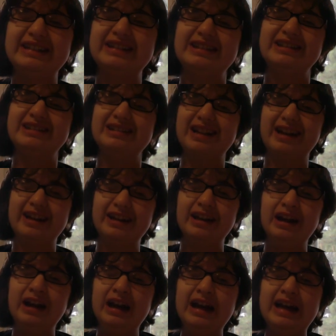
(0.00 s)
So like
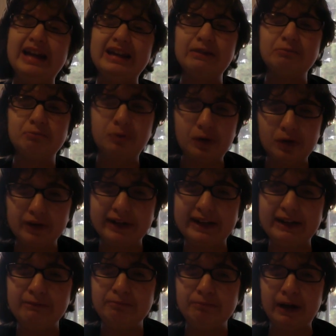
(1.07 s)
in the book
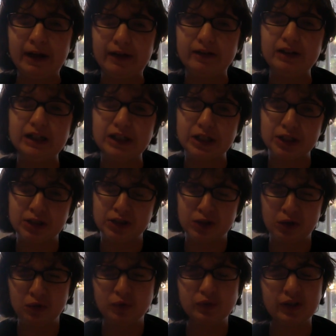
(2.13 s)
he barely
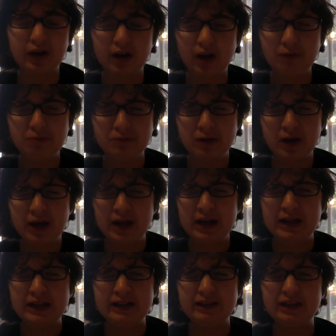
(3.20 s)
shows up.
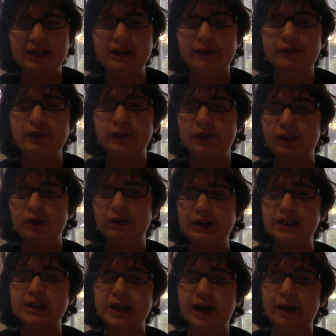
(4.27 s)
He's like in the first 3
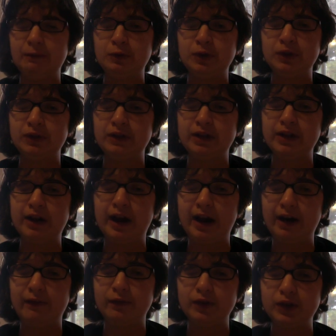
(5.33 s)
chapters, and then
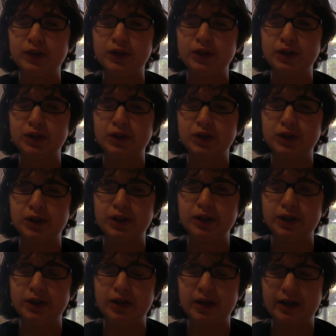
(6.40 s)
after
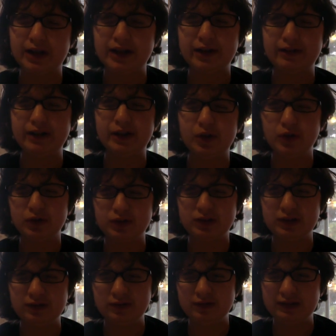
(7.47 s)
Clary goes
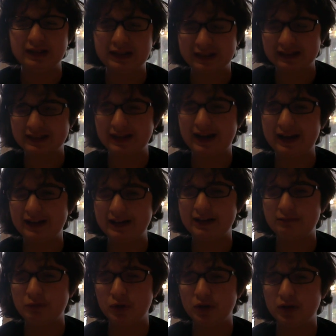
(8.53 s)
to the
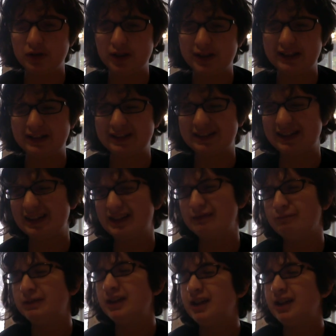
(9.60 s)
asylum, or not the asylum,